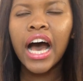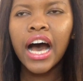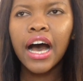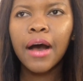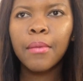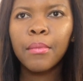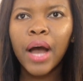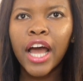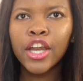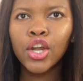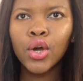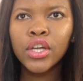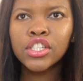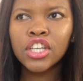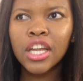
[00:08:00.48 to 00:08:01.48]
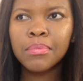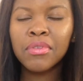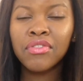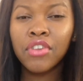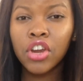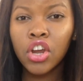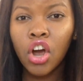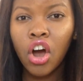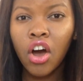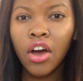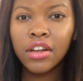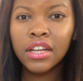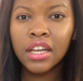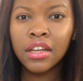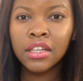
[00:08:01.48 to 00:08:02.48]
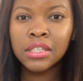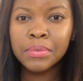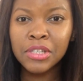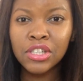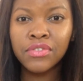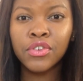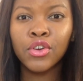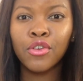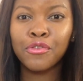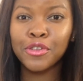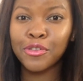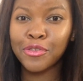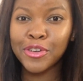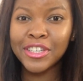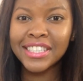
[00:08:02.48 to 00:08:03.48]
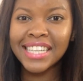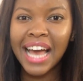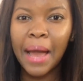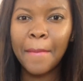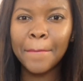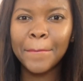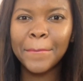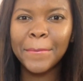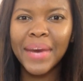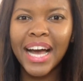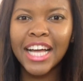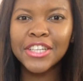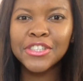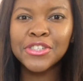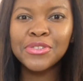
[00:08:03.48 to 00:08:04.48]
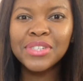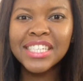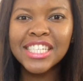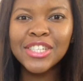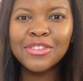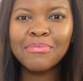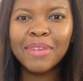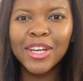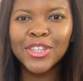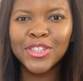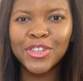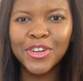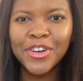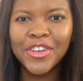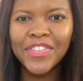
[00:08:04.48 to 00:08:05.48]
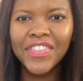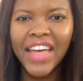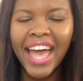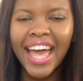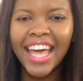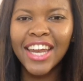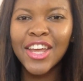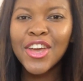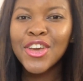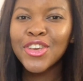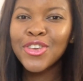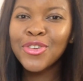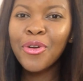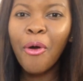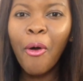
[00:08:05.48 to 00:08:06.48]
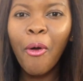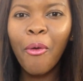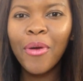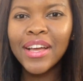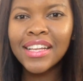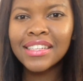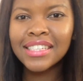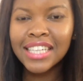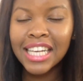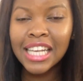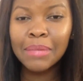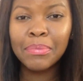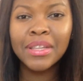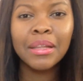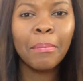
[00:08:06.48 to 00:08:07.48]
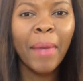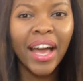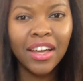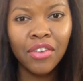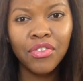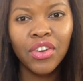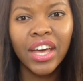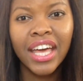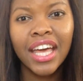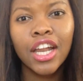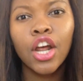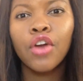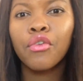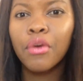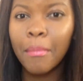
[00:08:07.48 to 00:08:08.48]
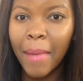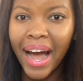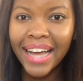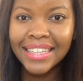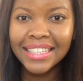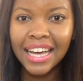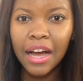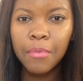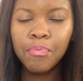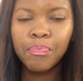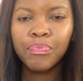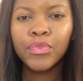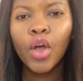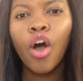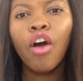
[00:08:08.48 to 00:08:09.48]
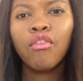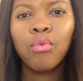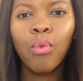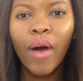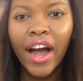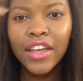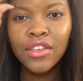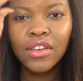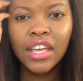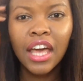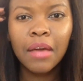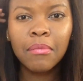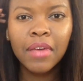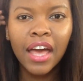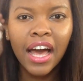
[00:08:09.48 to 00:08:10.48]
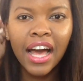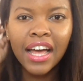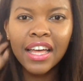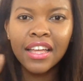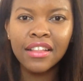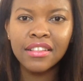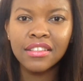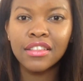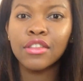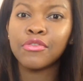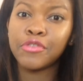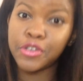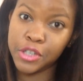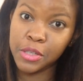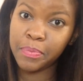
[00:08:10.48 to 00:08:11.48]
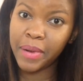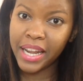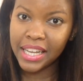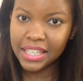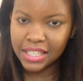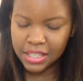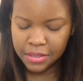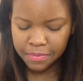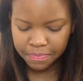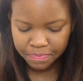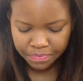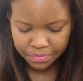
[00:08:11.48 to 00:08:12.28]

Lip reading: I know it's going to be very hard, especially if you go for the first time, but you need to make sure that you always keep in the back of your head a reminder of why you came here in the first place.